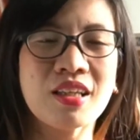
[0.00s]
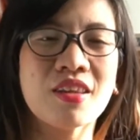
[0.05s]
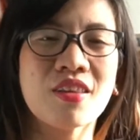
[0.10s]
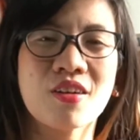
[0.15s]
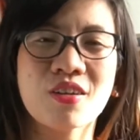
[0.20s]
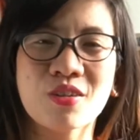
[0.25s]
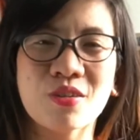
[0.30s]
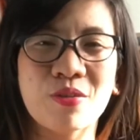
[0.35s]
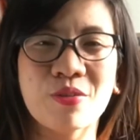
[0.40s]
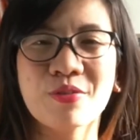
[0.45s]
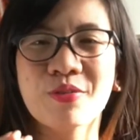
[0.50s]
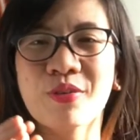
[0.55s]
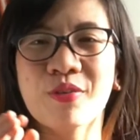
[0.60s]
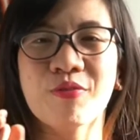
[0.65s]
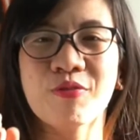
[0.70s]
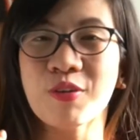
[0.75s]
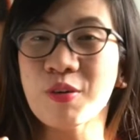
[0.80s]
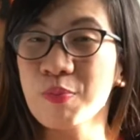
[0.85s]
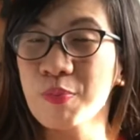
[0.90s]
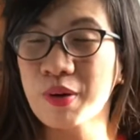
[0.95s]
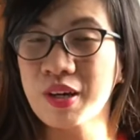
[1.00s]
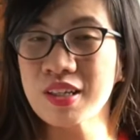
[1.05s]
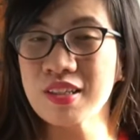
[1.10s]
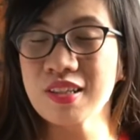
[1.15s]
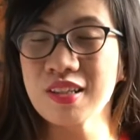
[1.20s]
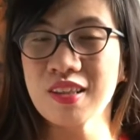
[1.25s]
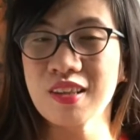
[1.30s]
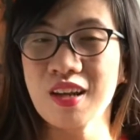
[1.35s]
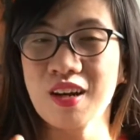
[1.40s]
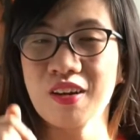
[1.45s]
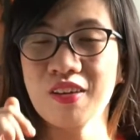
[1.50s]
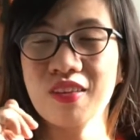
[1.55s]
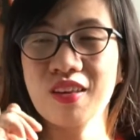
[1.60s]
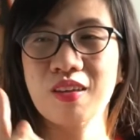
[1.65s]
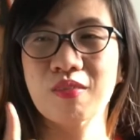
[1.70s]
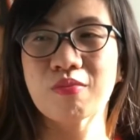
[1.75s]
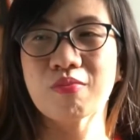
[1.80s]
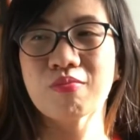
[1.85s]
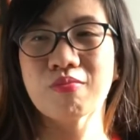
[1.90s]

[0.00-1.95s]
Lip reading: there's also a few parts in there that